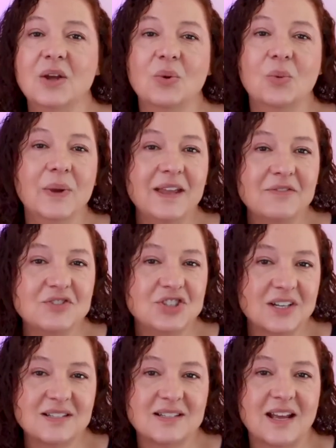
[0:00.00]
We've
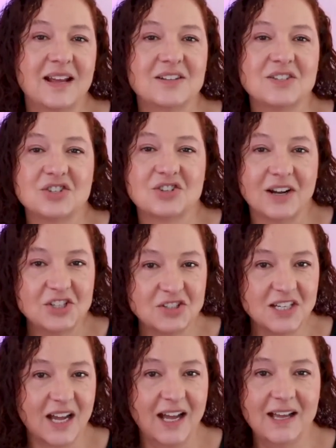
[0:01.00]
just had a stretch of
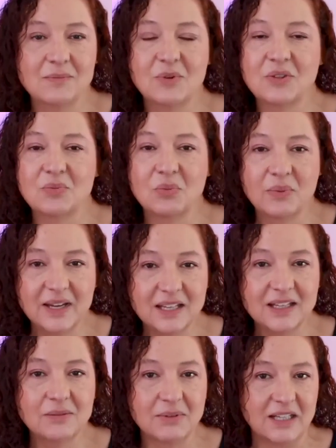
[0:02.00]
time with
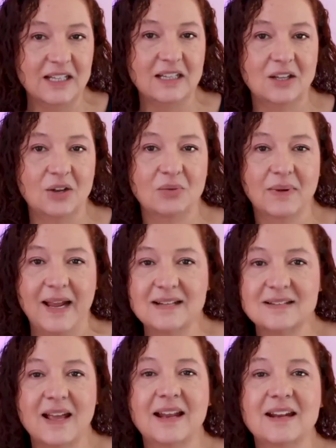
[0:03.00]
really, really low
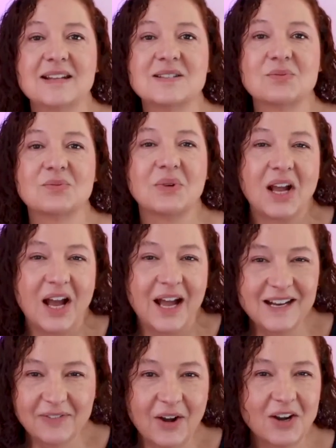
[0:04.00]
rates, and it's
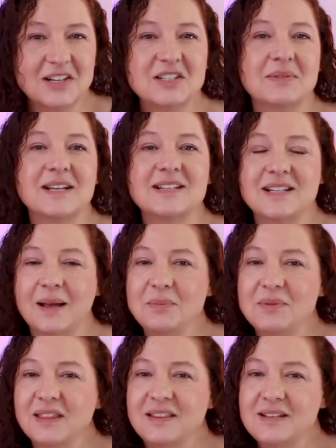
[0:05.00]
kind of hard to
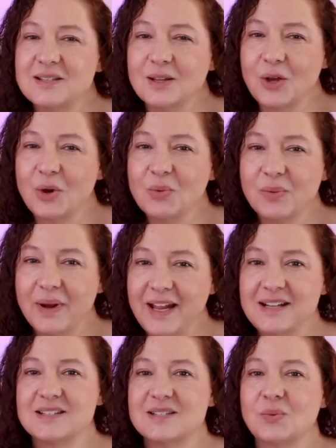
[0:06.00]
accept that these low
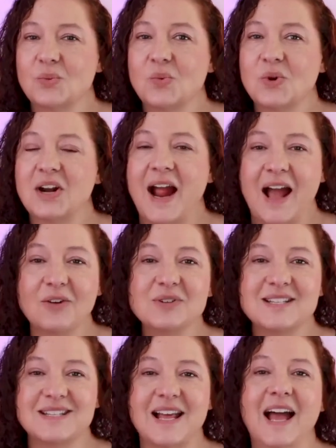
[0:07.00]
rates were
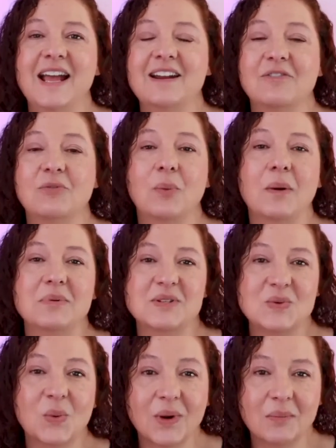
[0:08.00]
outside of what
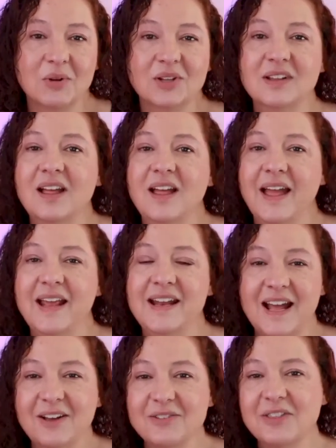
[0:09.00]
was normal. And
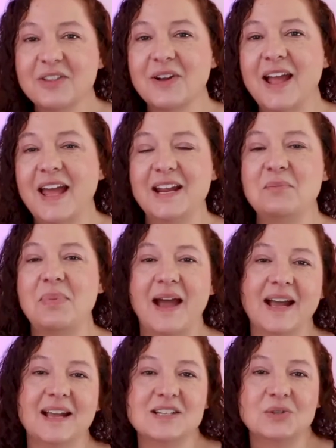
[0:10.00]
now that they're heading
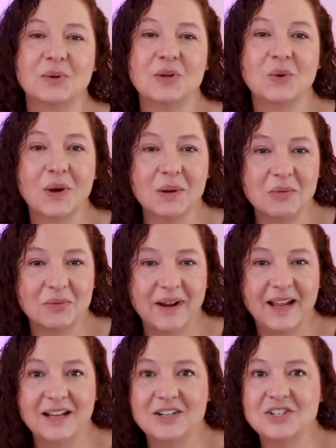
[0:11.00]
back into a normal
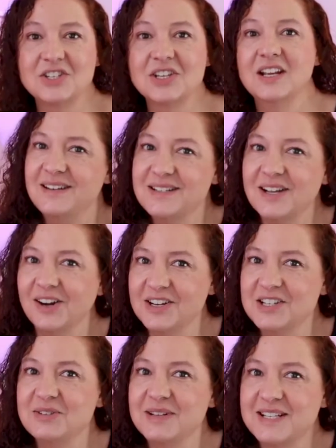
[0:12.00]
range, it's
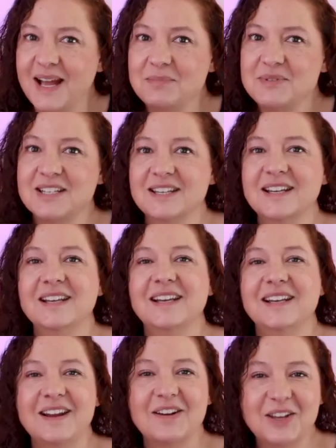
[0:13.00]
hard to accept.
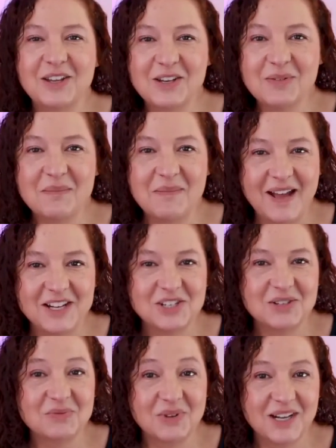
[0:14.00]
Now, can you
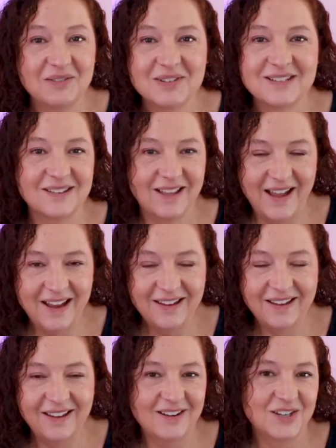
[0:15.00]
imagine what it was like
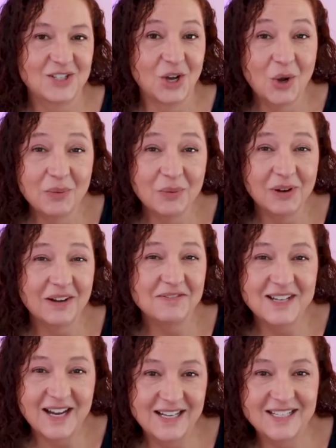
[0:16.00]
in October of
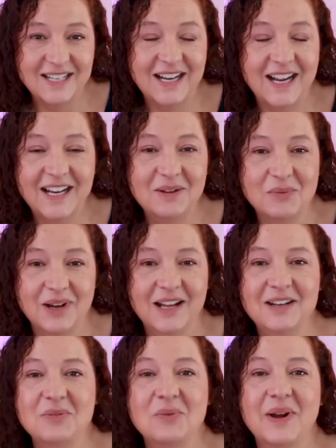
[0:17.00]

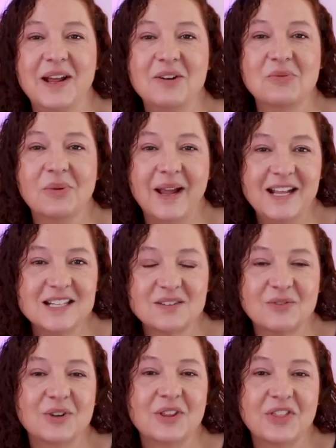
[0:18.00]
1981 when rates
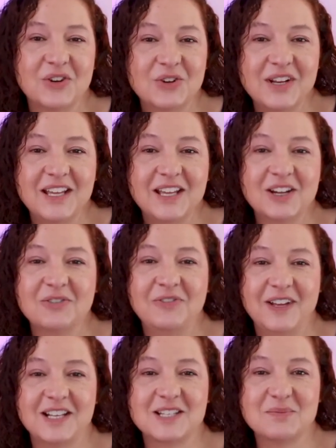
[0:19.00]
for a 30-year
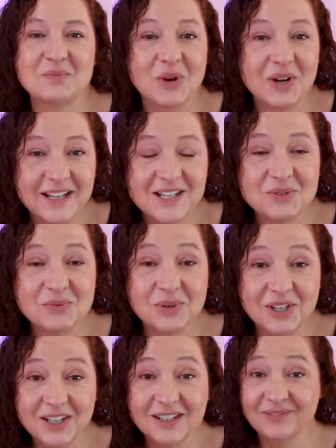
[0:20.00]
fixed mortgage
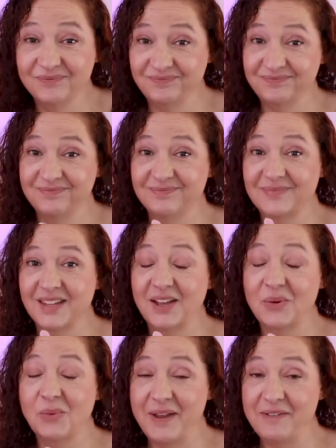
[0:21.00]
were,
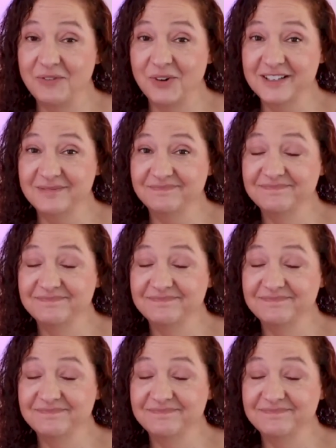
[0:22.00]
wait for it,